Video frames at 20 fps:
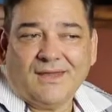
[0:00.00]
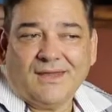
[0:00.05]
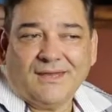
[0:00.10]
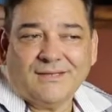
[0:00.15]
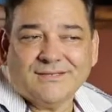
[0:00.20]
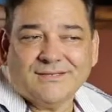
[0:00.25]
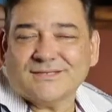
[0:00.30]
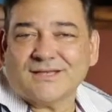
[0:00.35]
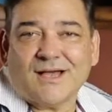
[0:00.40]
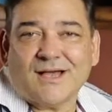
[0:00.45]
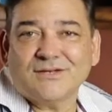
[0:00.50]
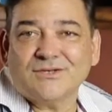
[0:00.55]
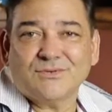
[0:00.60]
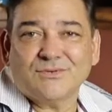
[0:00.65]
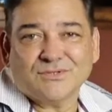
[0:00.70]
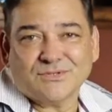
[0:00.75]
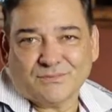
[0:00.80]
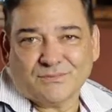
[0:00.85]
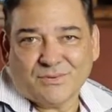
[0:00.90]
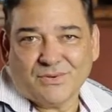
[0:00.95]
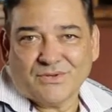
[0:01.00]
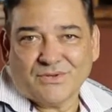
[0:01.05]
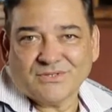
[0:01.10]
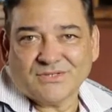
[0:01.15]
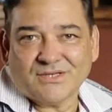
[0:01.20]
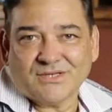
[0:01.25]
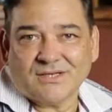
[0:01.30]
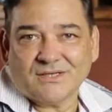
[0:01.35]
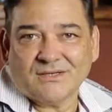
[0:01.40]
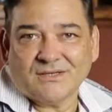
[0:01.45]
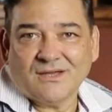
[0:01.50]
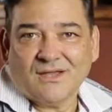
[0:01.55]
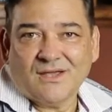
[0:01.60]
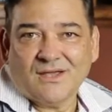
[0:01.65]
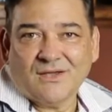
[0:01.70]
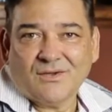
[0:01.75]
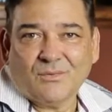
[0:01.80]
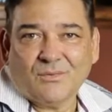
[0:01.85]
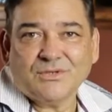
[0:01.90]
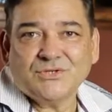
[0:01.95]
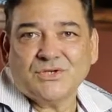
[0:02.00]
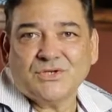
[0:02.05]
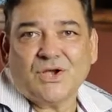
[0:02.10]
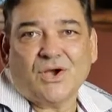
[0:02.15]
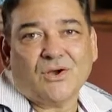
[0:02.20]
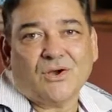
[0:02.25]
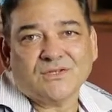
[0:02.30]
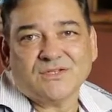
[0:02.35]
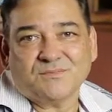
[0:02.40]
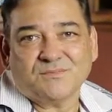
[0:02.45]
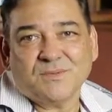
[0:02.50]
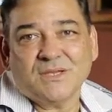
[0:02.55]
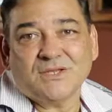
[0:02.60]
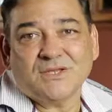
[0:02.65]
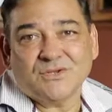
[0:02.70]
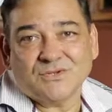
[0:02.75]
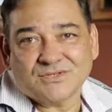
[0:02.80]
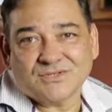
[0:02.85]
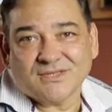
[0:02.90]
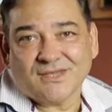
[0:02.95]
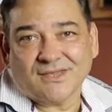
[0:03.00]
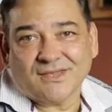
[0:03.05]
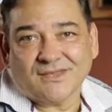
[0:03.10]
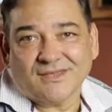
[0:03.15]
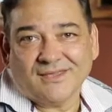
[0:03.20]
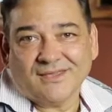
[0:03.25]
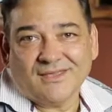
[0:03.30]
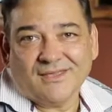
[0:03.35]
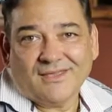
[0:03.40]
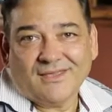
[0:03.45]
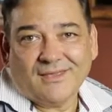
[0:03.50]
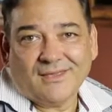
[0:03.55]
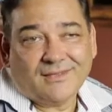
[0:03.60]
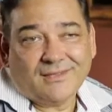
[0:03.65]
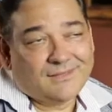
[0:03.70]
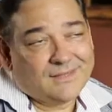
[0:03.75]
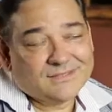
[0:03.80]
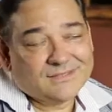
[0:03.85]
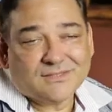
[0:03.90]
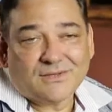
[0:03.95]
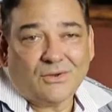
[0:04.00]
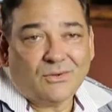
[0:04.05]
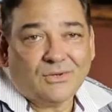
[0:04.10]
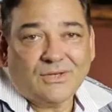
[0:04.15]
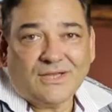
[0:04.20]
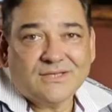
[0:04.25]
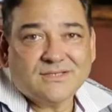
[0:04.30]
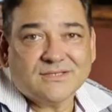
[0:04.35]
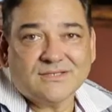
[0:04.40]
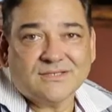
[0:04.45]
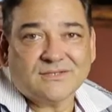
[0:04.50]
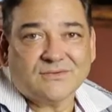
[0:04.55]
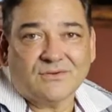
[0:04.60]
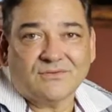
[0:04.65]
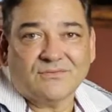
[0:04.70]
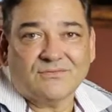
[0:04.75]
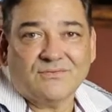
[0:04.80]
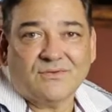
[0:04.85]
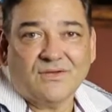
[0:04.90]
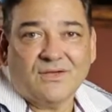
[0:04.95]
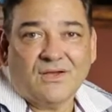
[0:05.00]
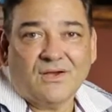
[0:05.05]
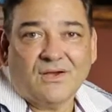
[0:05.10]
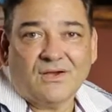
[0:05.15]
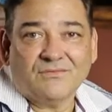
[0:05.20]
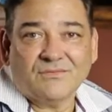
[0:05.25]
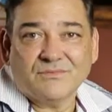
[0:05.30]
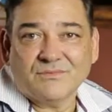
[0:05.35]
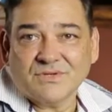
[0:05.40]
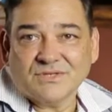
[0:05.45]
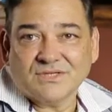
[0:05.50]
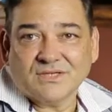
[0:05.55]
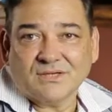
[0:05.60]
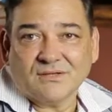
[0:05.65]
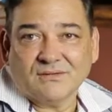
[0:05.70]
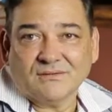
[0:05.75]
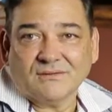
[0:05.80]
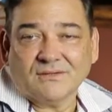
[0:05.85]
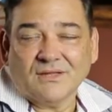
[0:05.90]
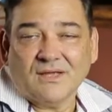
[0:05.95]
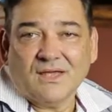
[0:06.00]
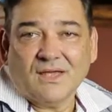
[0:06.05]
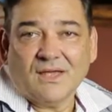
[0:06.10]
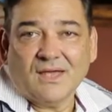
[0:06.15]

inside you as a person, and what you can't speak, you sing. And that's the whole essence of a musical.